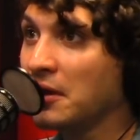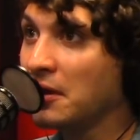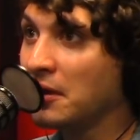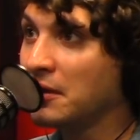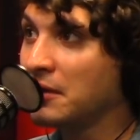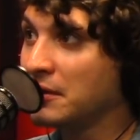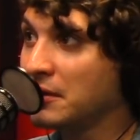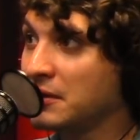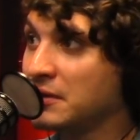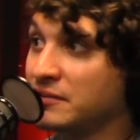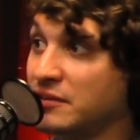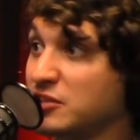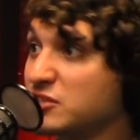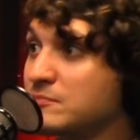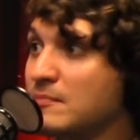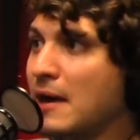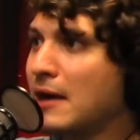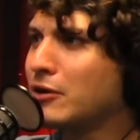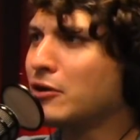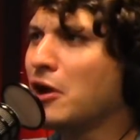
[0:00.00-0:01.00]
Yeah. Doesn't
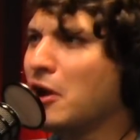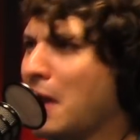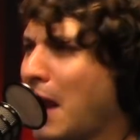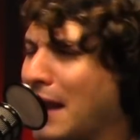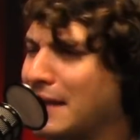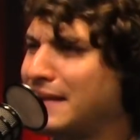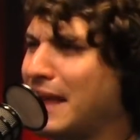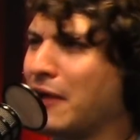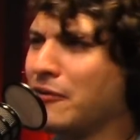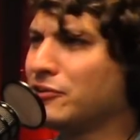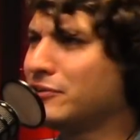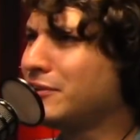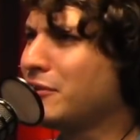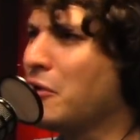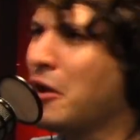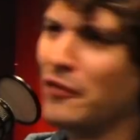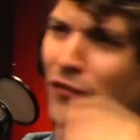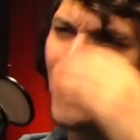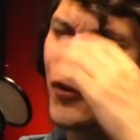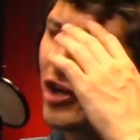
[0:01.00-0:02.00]
matter. I guarantee you,
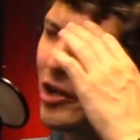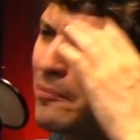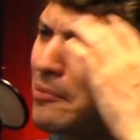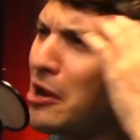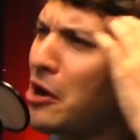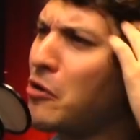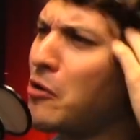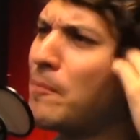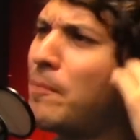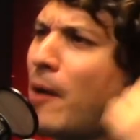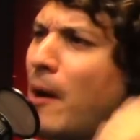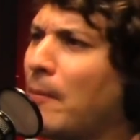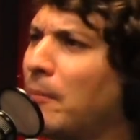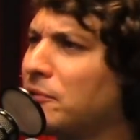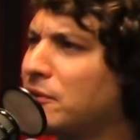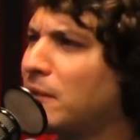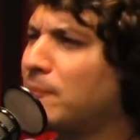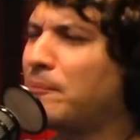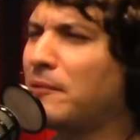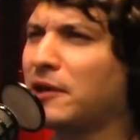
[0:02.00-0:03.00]
there could be a
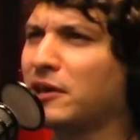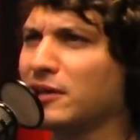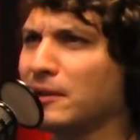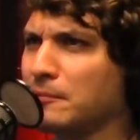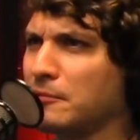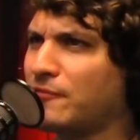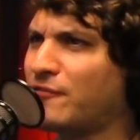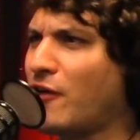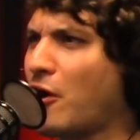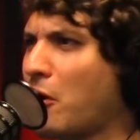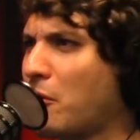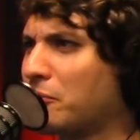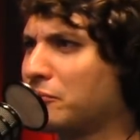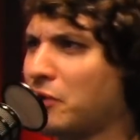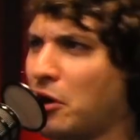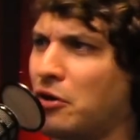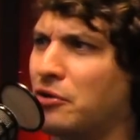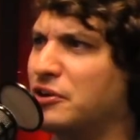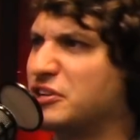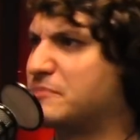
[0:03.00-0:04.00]
Republican picking up a phone and
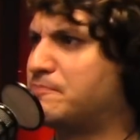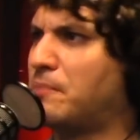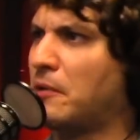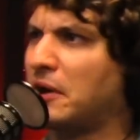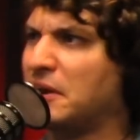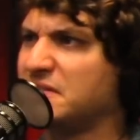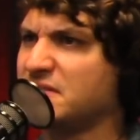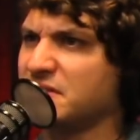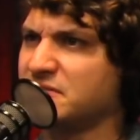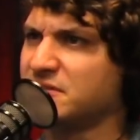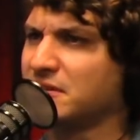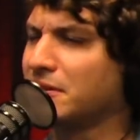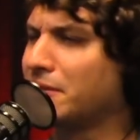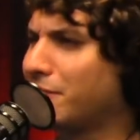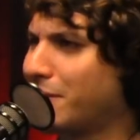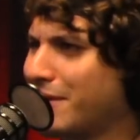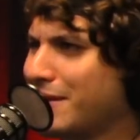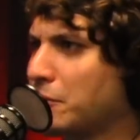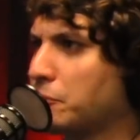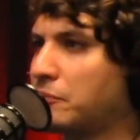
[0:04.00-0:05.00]
calling his buddies at
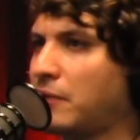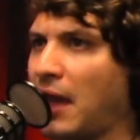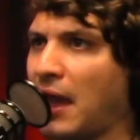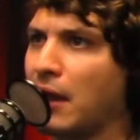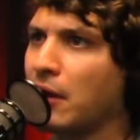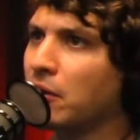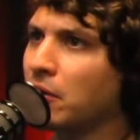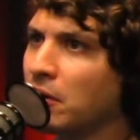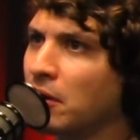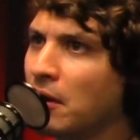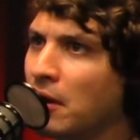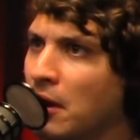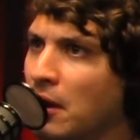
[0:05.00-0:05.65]
Sinclair. I don't care.